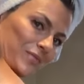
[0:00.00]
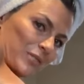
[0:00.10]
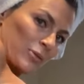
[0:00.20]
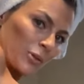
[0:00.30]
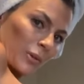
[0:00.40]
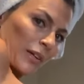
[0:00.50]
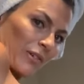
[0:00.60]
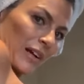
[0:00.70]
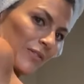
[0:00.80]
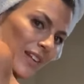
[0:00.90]
All the way
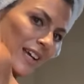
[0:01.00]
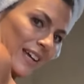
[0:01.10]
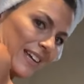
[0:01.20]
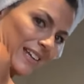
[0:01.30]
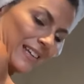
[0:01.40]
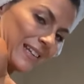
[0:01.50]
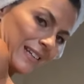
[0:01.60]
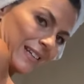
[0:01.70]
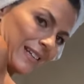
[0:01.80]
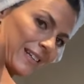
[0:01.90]
round there.
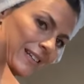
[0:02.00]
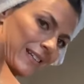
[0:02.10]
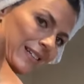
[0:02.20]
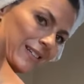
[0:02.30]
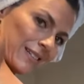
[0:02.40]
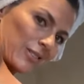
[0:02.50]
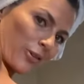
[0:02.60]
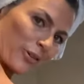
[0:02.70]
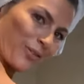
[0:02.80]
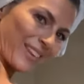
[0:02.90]

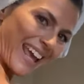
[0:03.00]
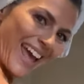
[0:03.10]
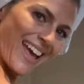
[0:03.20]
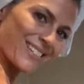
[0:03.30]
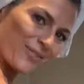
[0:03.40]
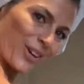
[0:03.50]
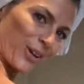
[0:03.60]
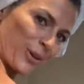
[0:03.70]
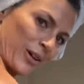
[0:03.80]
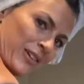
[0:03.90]
Sorry for the ass view.